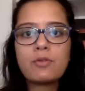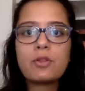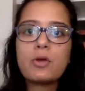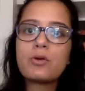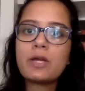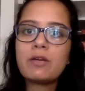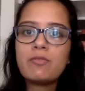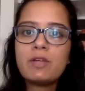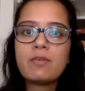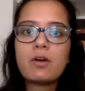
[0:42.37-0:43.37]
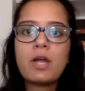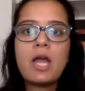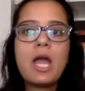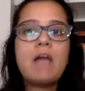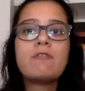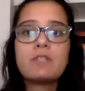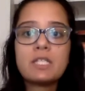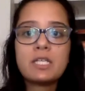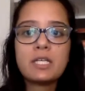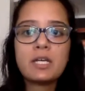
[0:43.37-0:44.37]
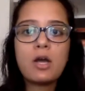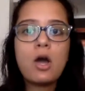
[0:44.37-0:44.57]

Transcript: low-grade fever, and fatigue,